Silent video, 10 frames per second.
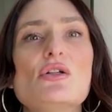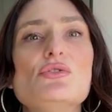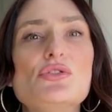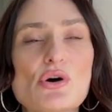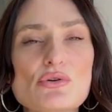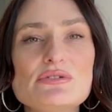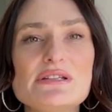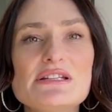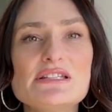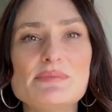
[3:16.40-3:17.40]
those
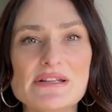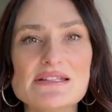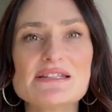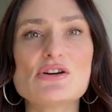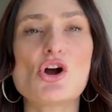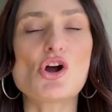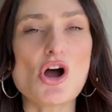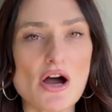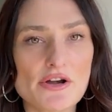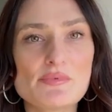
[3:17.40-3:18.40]
expenses are
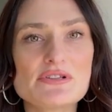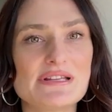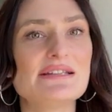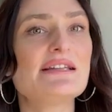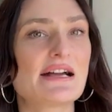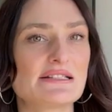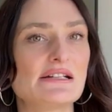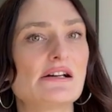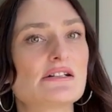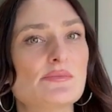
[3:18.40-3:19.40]
100% tax
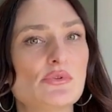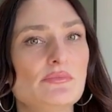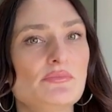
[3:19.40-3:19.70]
deductible.